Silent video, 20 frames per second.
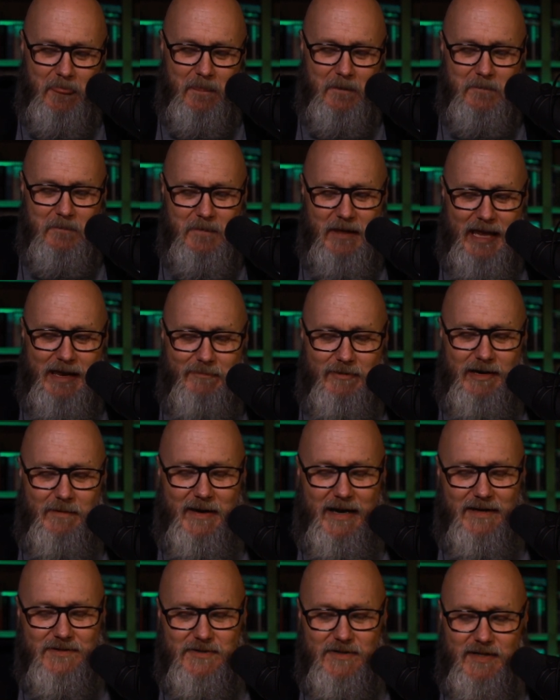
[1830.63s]
Abraham
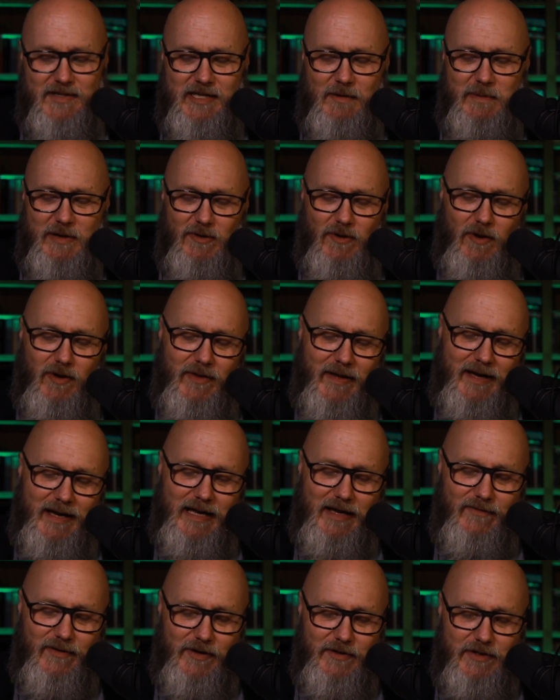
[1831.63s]
answered and said, Behold, I
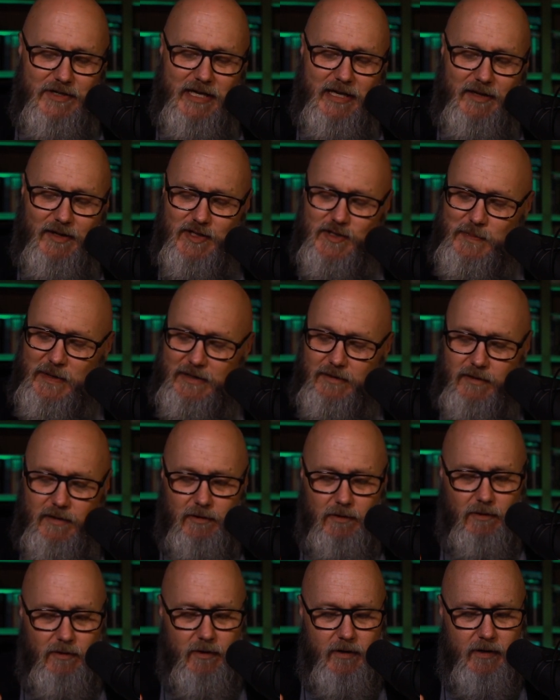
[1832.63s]
have undertaken to speak to the
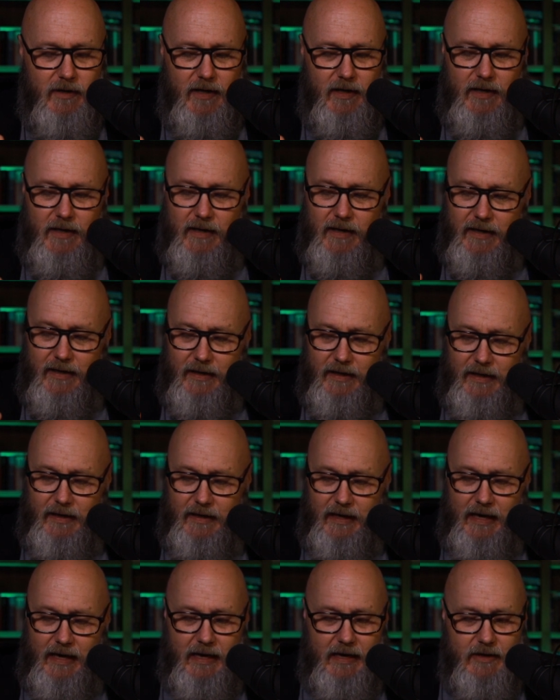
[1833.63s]
Lord,
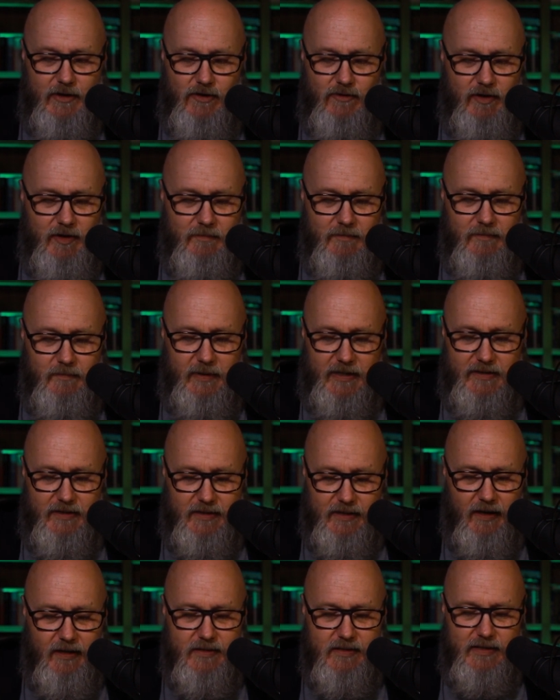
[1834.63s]
I who am but
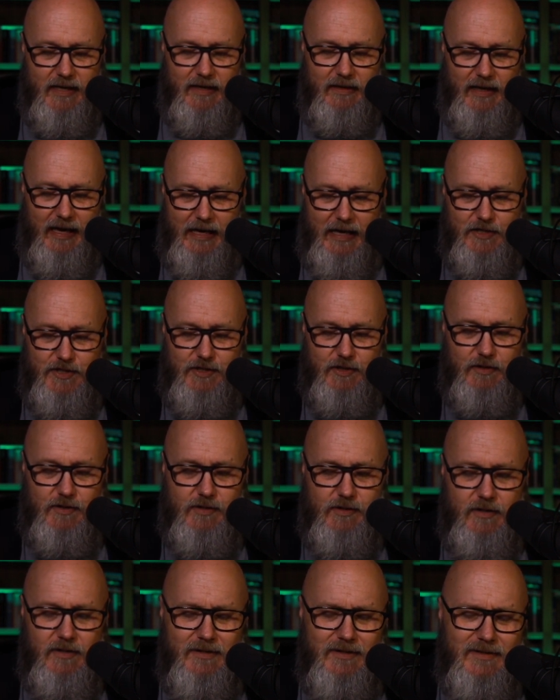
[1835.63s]
dust and
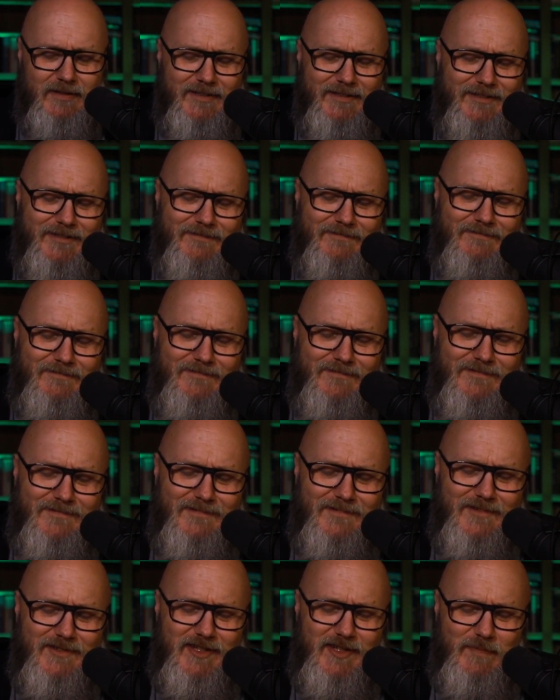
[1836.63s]
ashes.
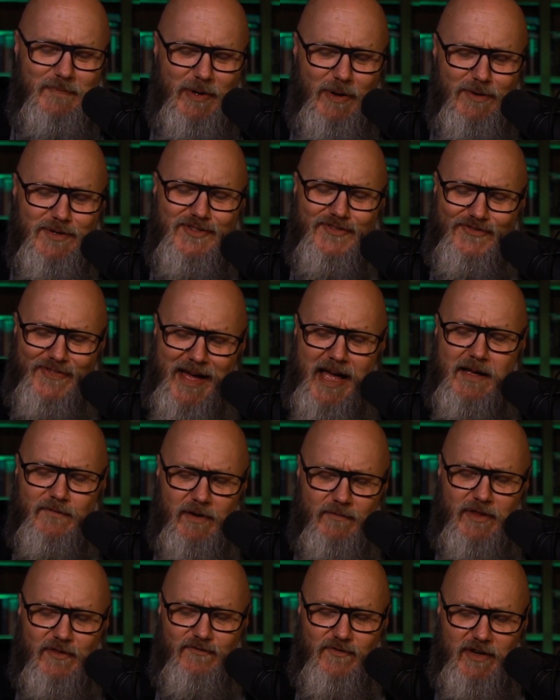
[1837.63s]
Suppose 5
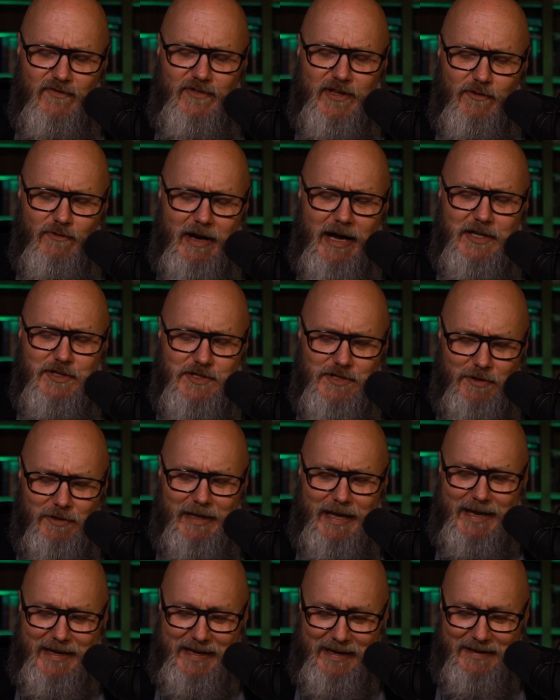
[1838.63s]
of the 50 righteous are
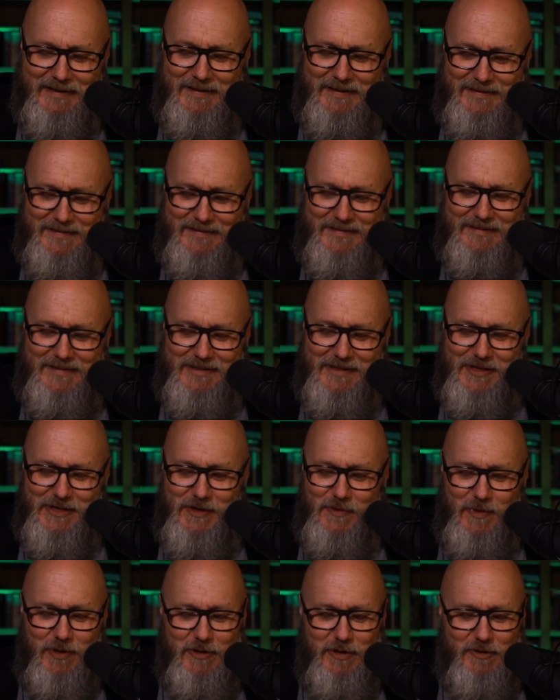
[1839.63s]
lacking.
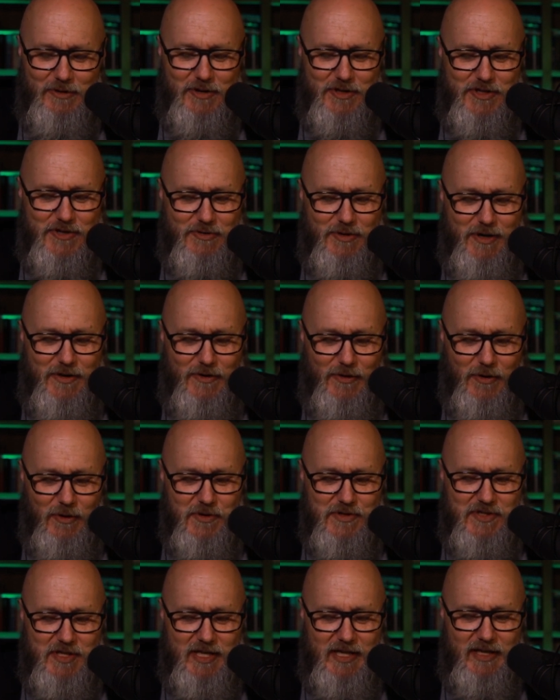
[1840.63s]
Will you destroy the
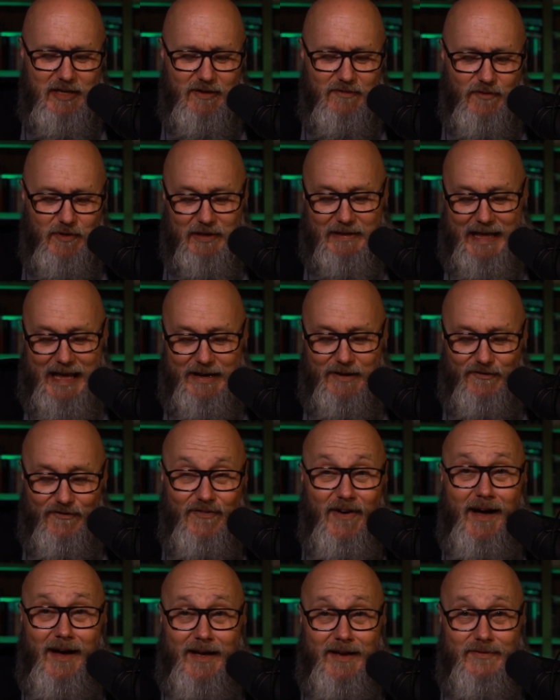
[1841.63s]
whole city for the lack of
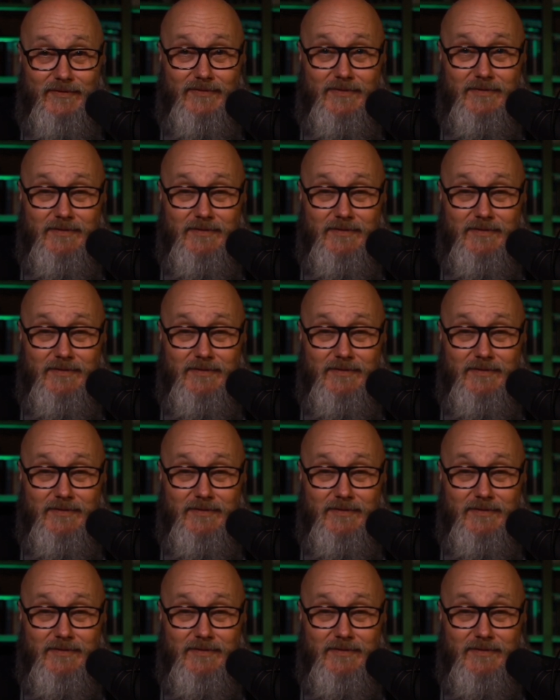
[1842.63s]
5?